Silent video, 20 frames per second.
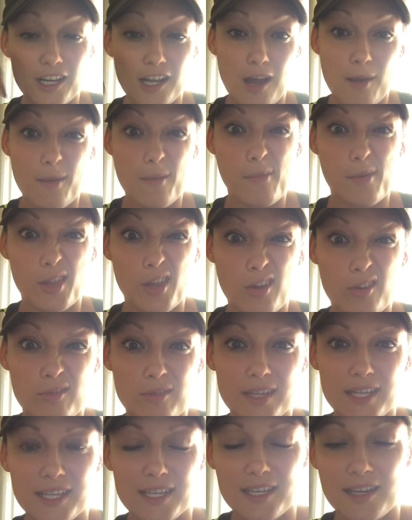Comment
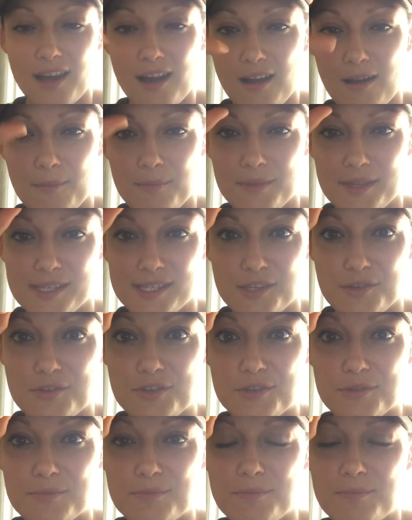below in this
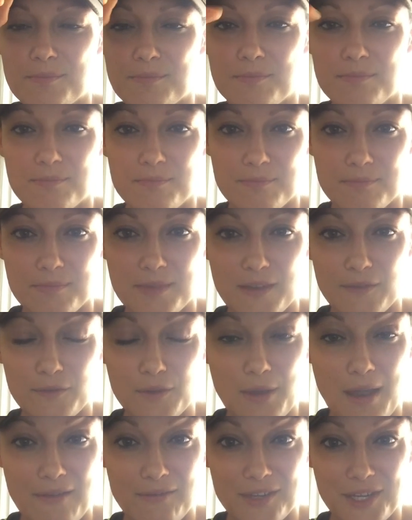YouTube if
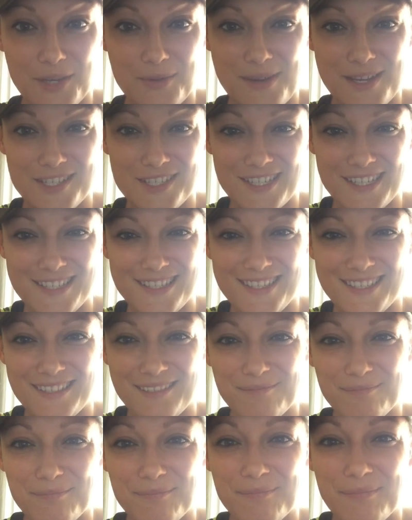you have any
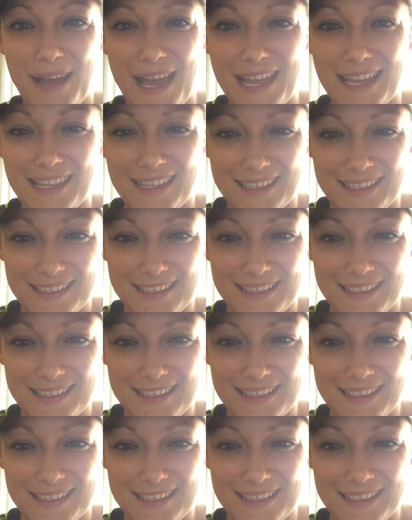questions. Bye.